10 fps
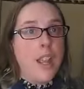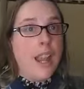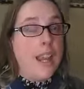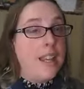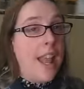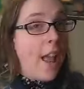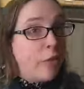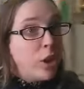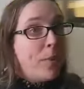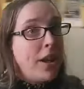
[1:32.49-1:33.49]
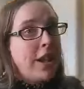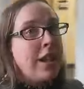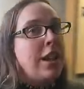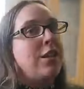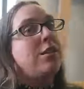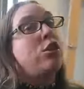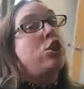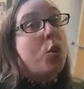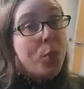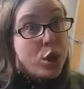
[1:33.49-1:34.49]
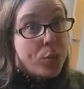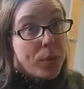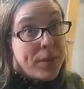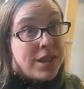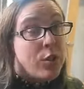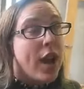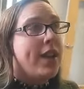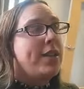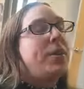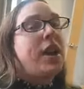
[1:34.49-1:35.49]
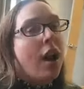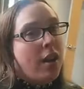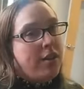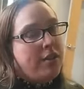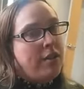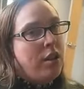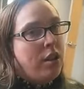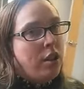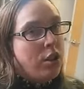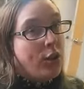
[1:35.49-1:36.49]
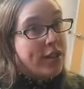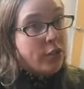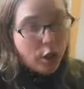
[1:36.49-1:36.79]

And everybody is super duper busy, you guys, because you guys have all